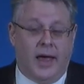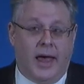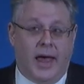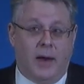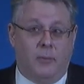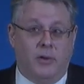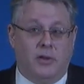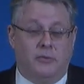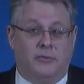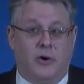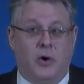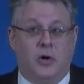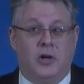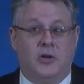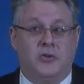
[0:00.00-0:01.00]
And when the
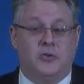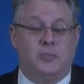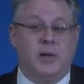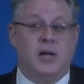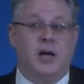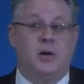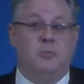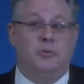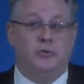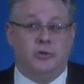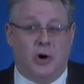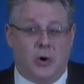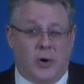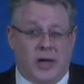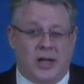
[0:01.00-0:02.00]
focus becomes
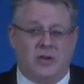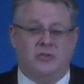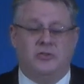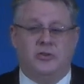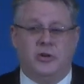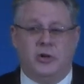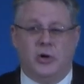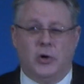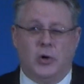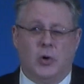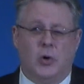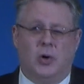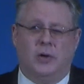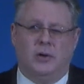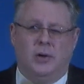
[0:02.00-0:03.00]
so
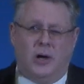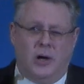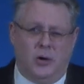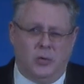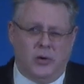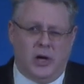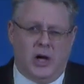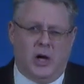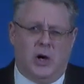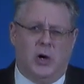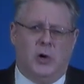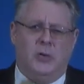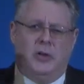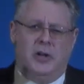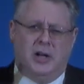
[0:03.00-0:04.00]
into, oh
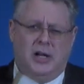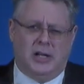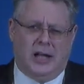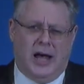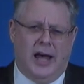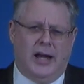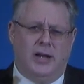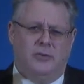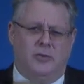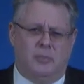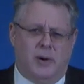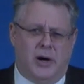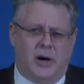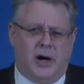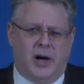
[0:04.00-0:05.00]
no, the decline of
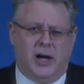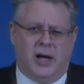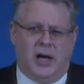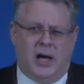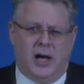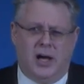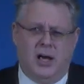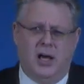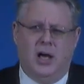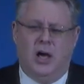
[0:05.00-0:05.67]
America,